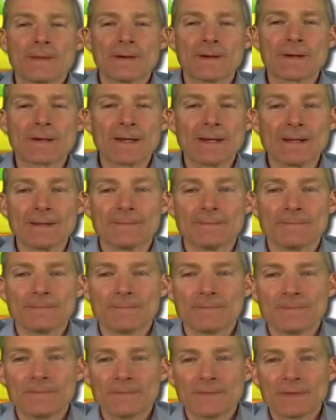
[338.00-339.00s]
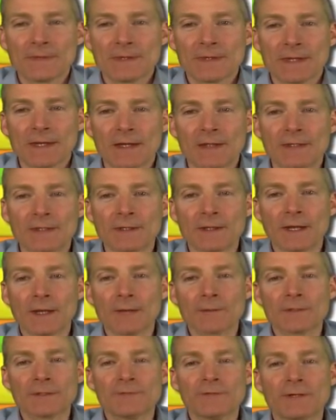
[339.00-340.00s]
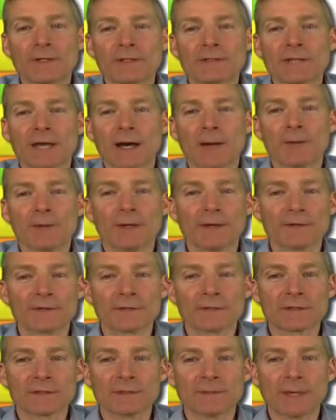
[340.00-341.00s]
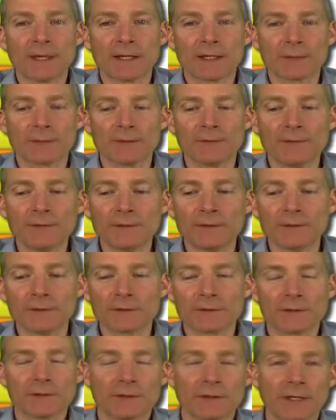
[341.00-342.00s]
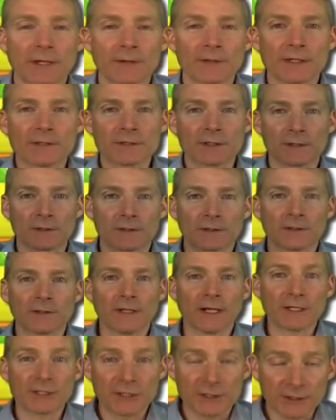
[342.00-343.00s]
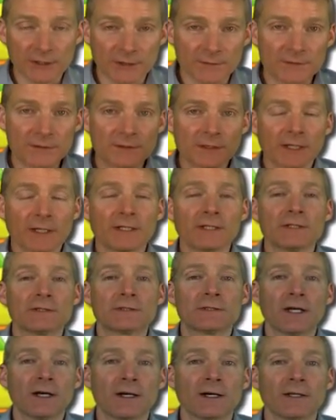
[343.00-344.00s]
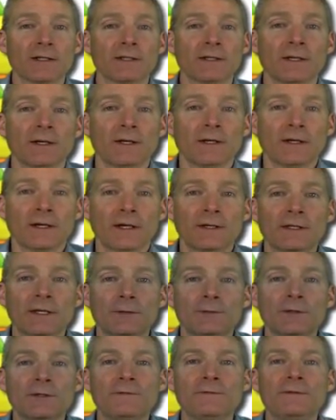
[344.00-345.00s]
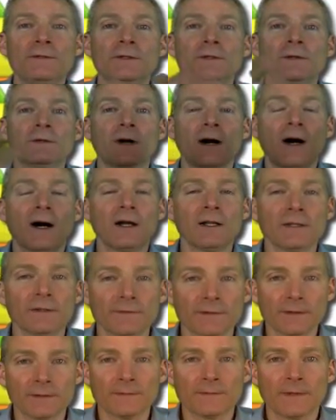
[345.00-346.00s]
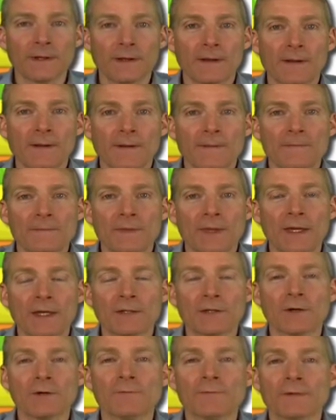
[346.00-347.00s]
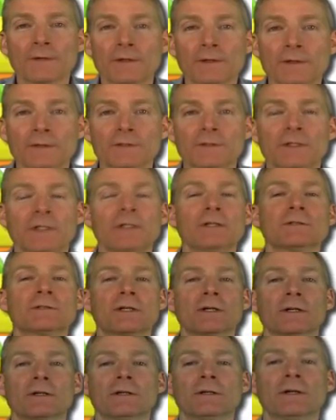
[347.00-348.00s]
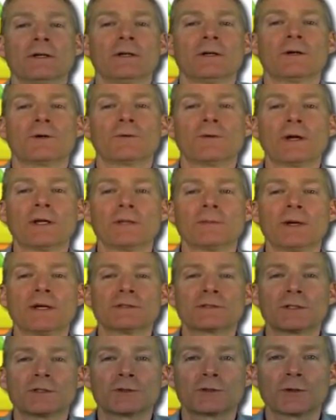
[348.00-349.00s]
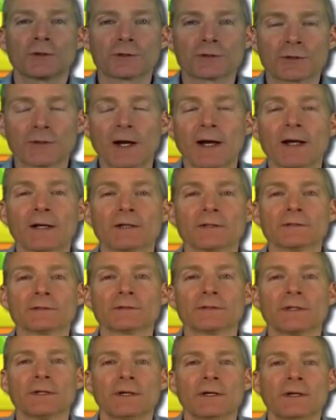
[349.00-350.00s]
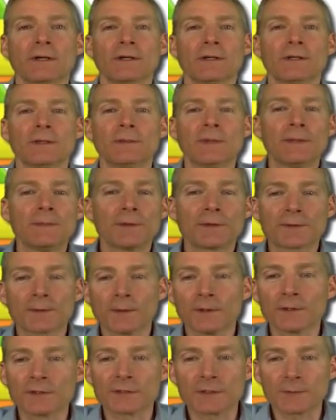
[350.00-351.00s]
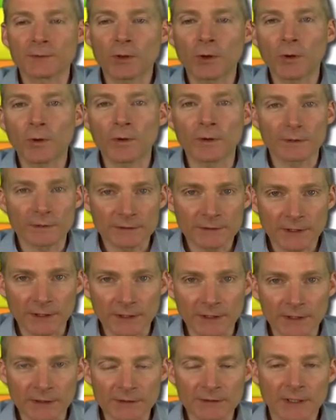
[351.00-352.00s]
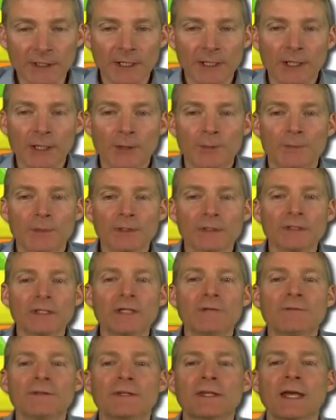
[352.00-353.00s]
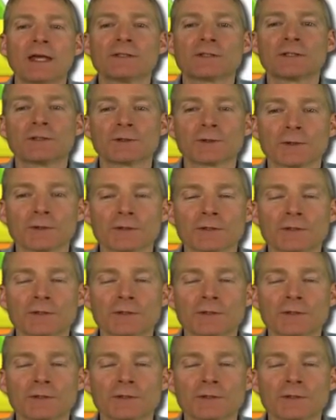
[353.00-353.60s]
Okay, and then at the very top we have systematic reviews. Now that's a collection of studies done, and they review all of them, and hopefully those studies are randomized controlled trials and maybe throw in some cohort studies, but leave the case control